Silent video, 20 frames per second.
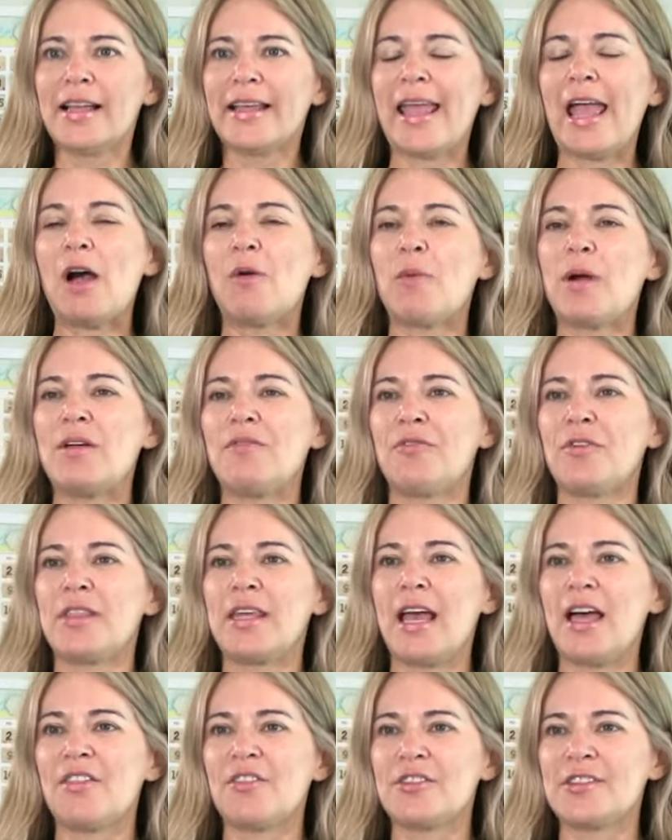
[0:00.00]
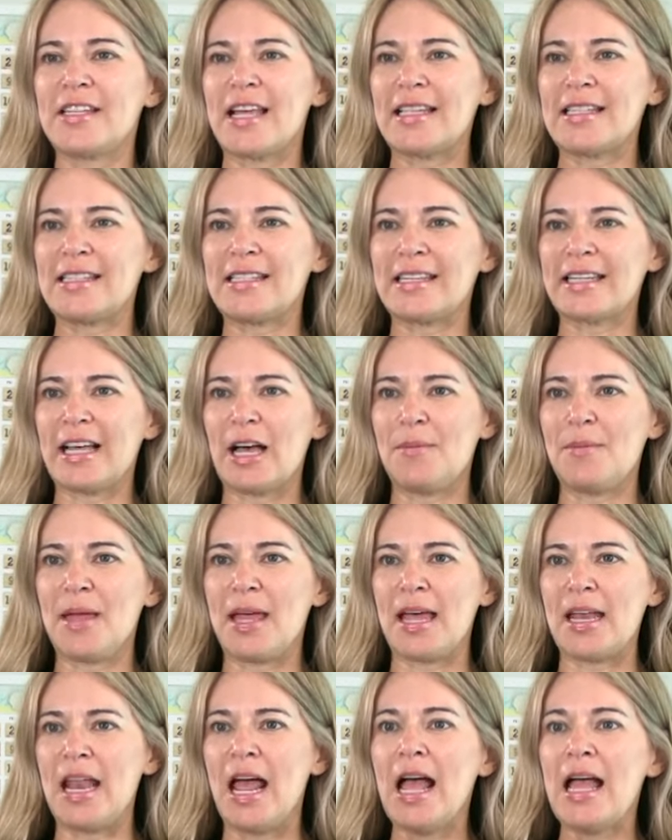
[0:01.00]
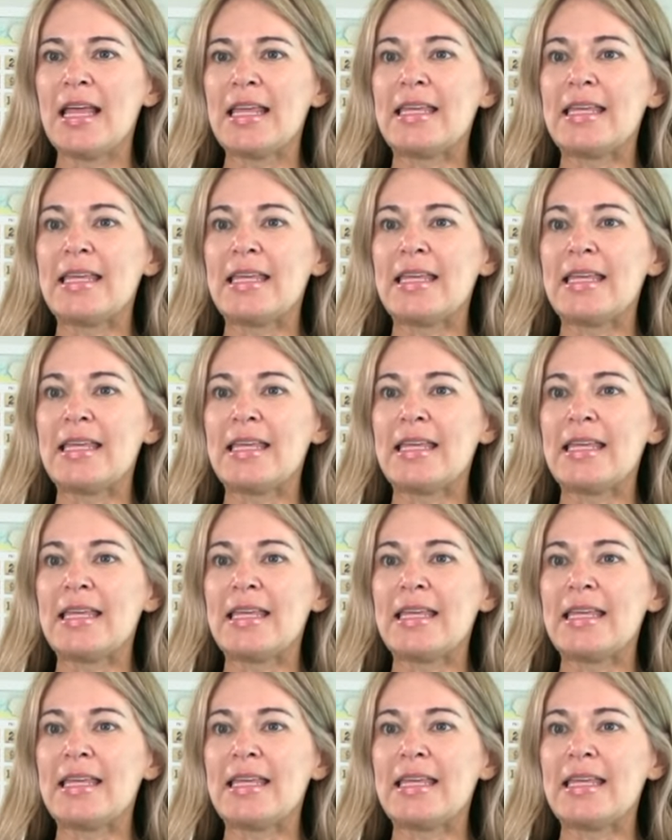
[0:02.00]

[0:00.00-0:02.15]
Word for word: Can't wait for the other sets to come in.